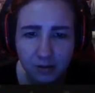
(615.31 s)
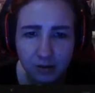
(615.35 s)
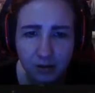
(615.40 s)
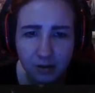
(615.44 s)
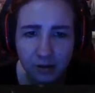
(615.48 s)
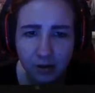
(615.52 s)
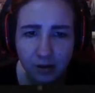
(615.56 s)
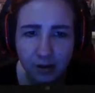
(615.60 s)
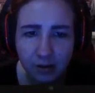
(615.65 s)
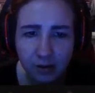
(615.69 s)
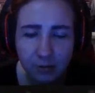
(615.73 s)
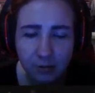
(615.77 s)

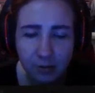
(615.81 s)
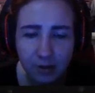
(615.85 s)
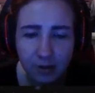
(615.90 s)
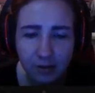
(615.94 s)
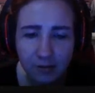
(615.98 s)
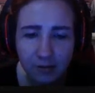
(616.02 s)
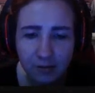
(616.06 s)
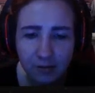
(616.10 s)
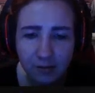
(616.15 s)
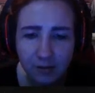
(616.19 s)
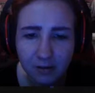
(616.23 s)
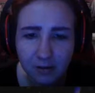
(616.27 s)
now the
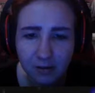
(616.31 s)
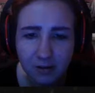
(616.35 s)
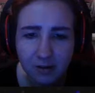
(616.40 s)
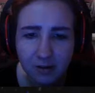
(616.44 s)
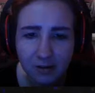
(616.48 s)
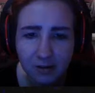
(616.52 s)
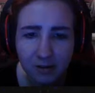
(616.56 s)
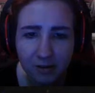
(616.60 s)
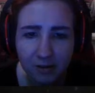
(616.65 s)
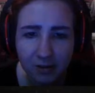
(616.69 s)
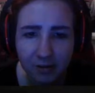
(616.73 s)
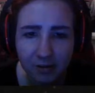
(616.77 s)
bars are gone.
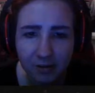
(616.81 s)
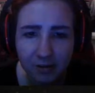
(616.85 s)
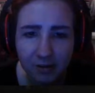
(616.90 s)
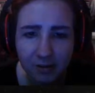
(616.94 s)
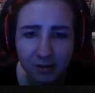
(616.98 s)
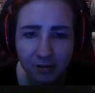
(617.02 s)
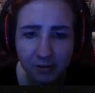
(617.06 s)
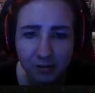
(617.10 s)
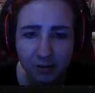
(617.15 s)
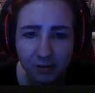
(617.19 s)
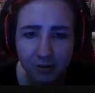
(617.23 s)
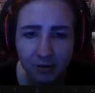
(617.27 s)

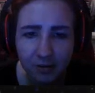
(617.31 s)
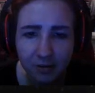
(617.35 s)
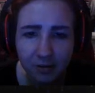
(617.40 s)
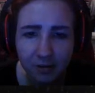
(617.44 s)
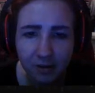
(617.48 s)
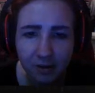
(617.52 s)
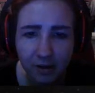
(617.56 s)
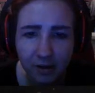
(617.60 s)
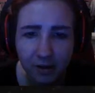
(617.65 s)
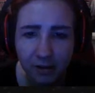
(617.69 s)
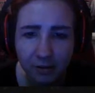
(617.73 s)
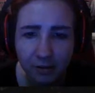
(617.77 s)
So
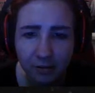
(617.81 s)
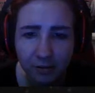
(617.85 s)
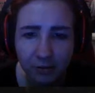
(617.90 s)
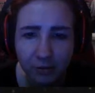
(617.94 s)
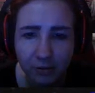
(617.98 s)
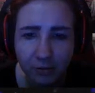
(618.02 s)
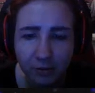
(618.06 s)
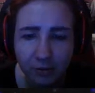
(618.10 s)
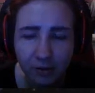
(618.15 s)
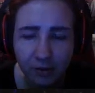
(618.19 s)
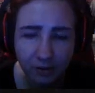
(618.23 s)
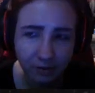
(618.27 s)
now, what
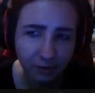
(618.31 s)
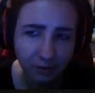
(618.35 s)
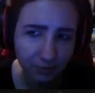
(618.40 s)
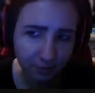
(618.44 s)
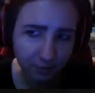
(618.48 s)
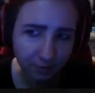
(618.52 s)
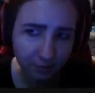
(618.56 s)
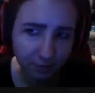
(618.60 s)
we do,